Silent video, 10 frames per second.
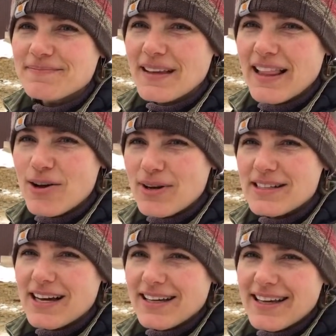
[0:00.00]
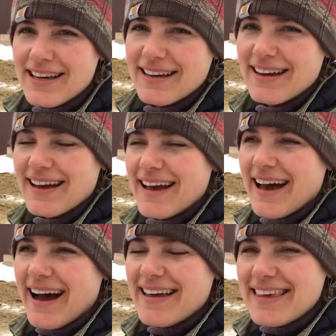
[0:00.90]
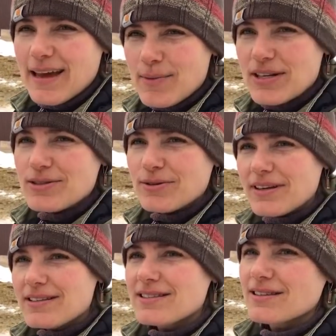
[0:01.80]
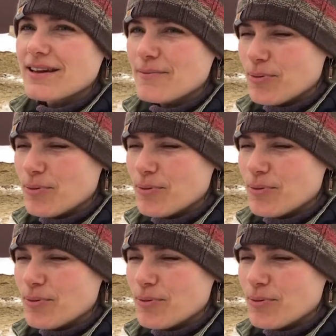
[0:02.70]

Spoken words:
Hello, Kentucky. I think I'm going to do this